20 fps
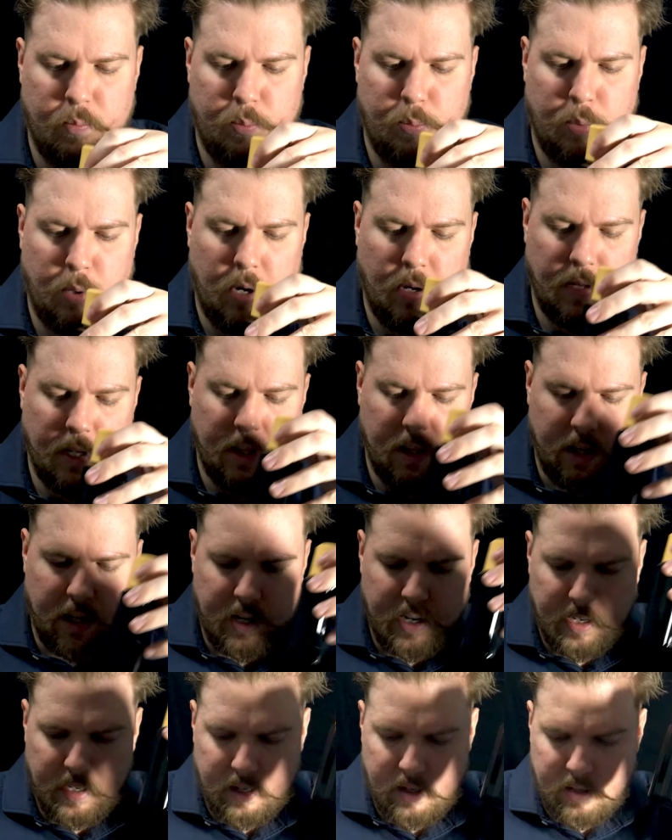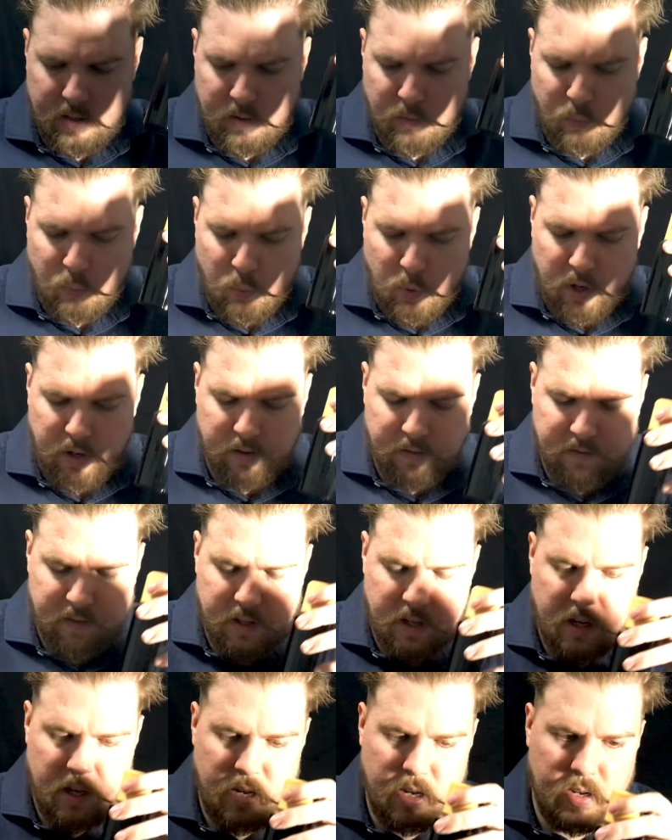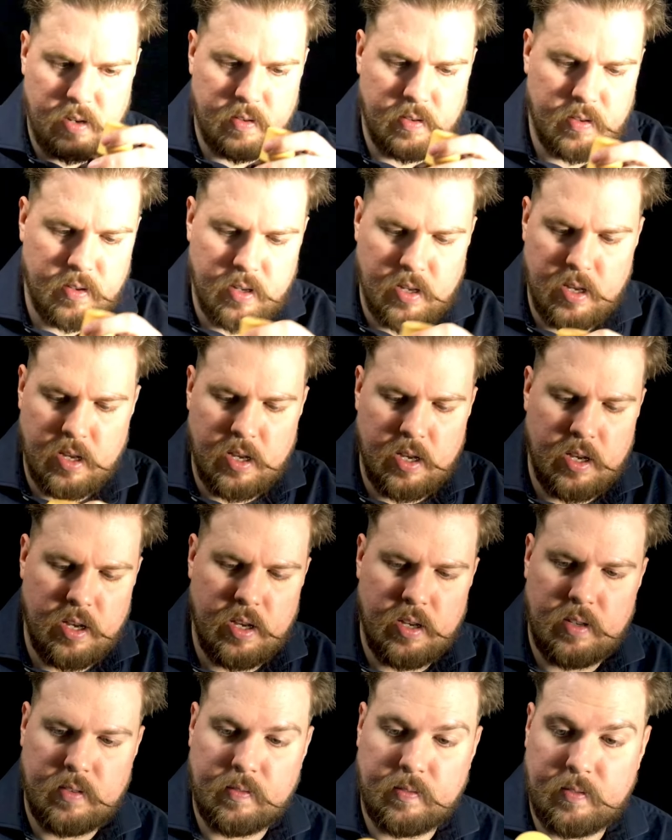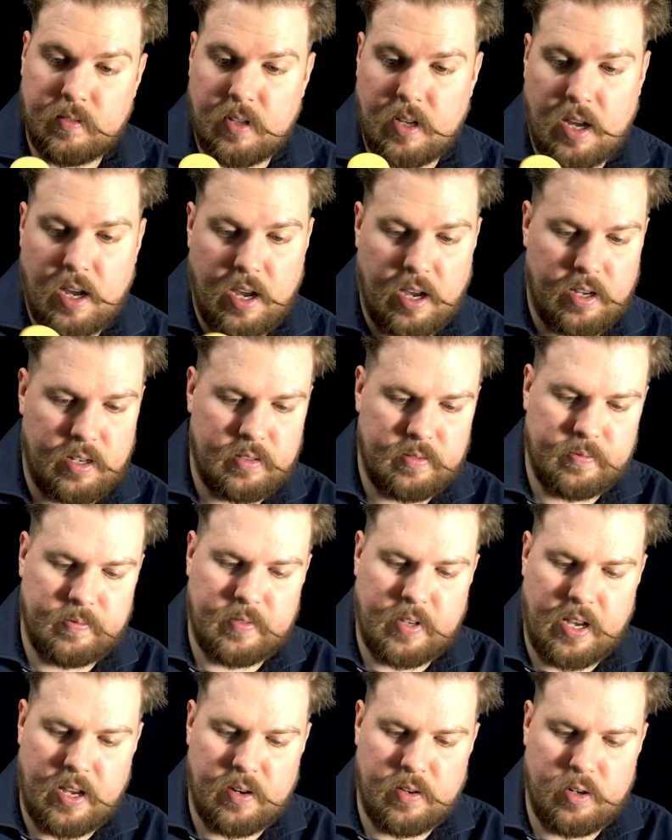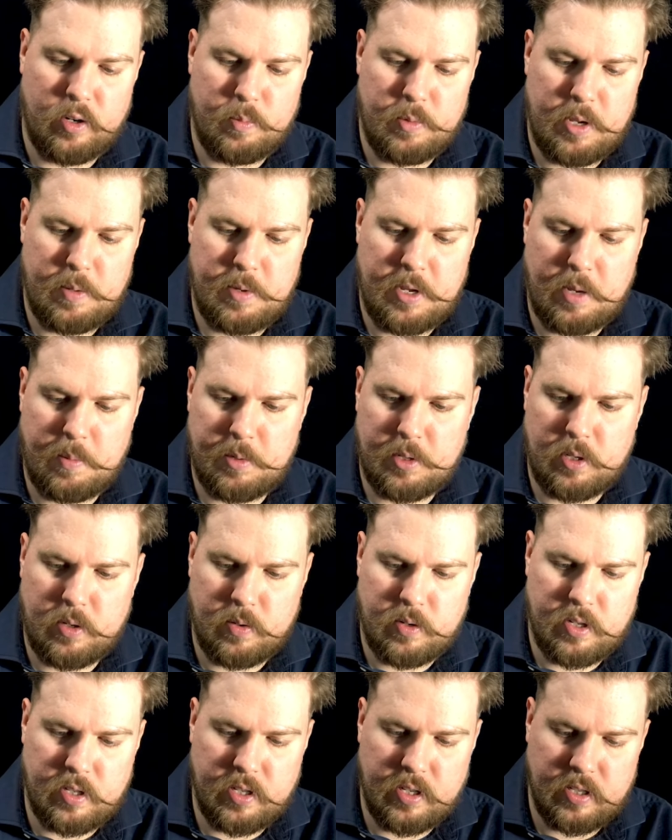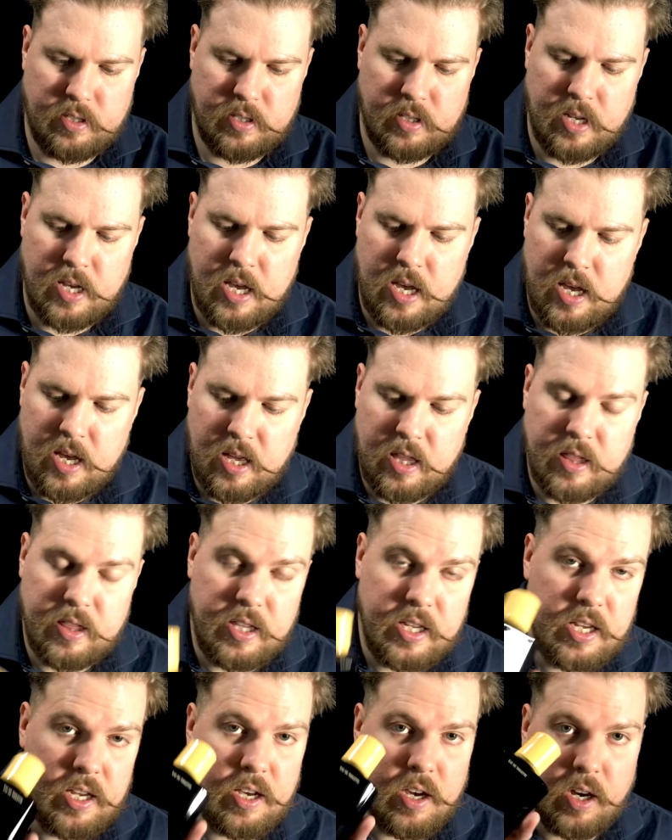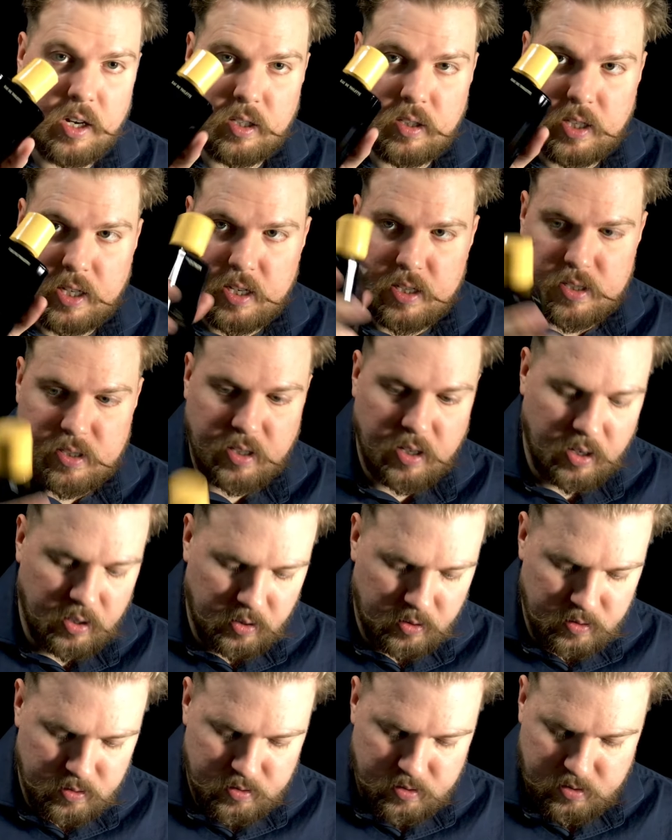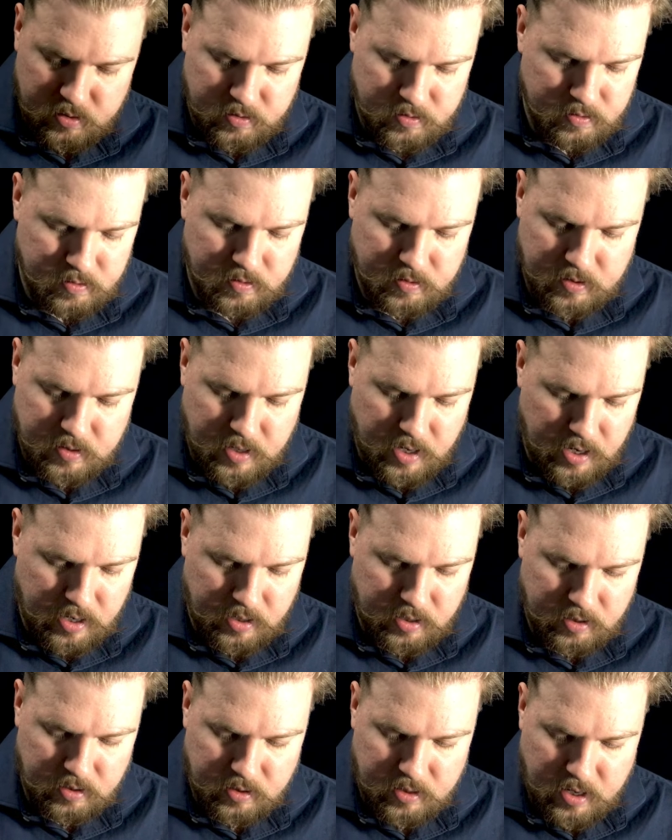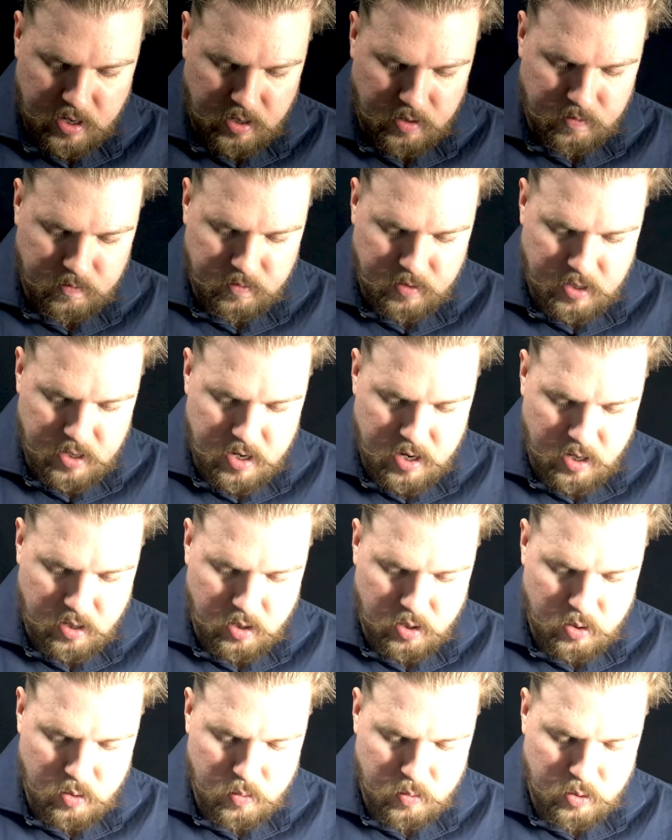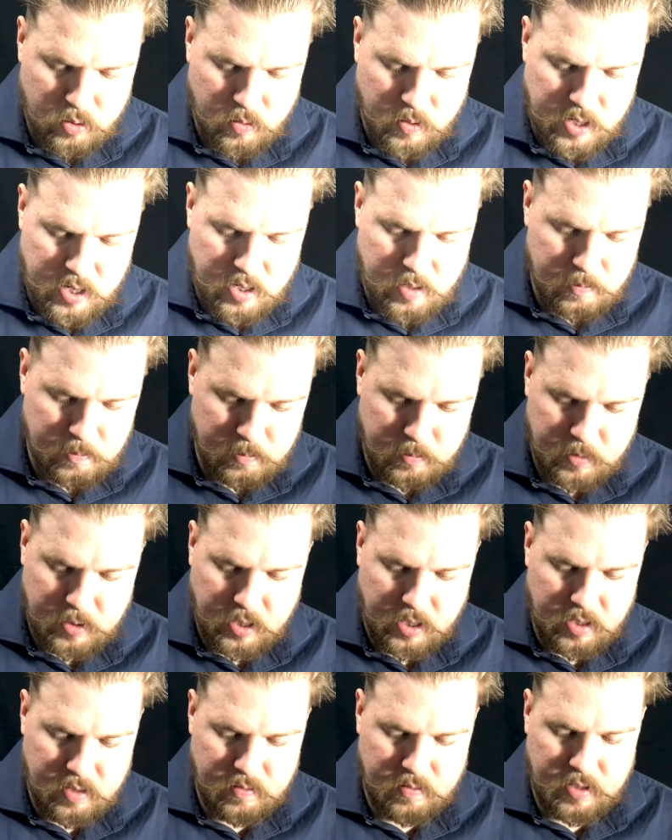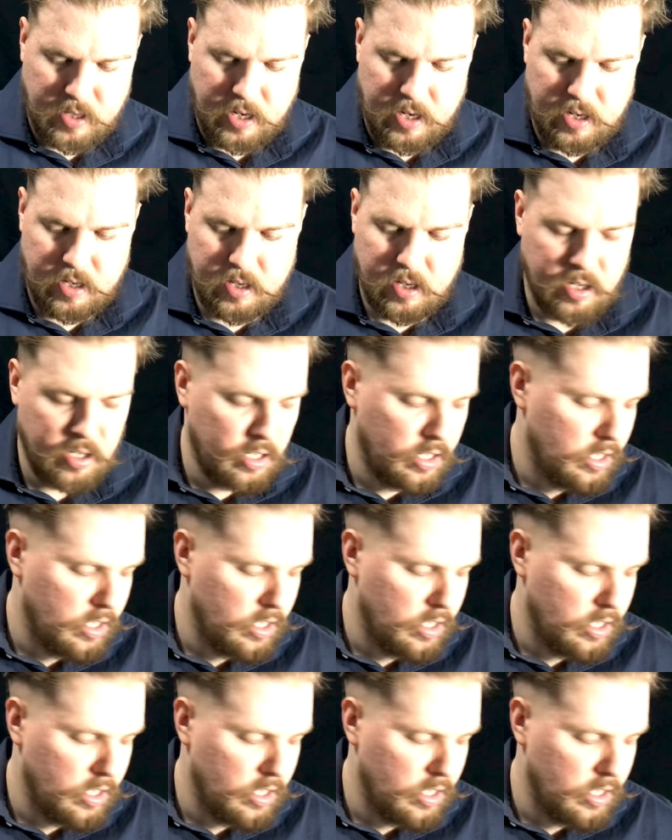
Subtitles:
Probably like one of the, I don't know, maybe I'm alone on this, the ugliest colors, like that yellow cream, kind of like